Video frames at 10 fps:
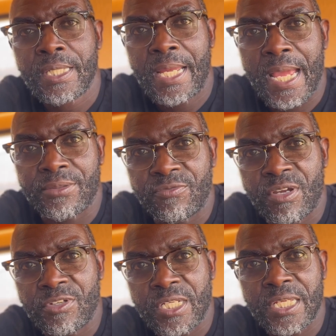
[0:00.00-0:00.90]
At the
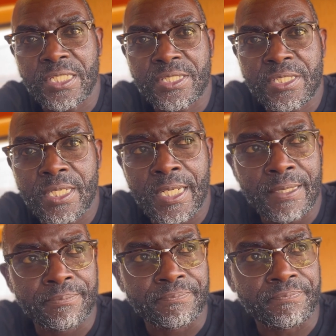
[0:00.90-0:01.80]
very least,
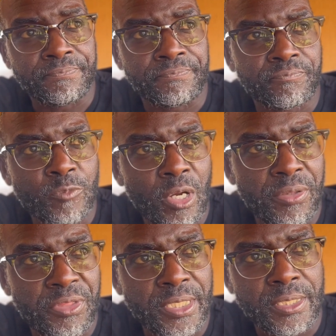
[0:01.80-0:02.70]
I
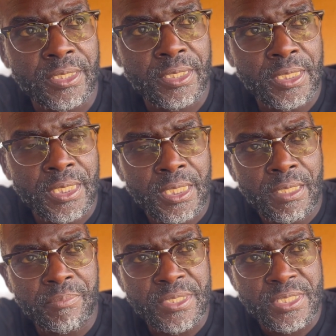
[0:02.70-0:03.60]
think
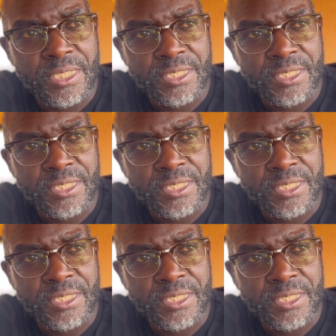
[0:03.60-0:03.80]
Mr.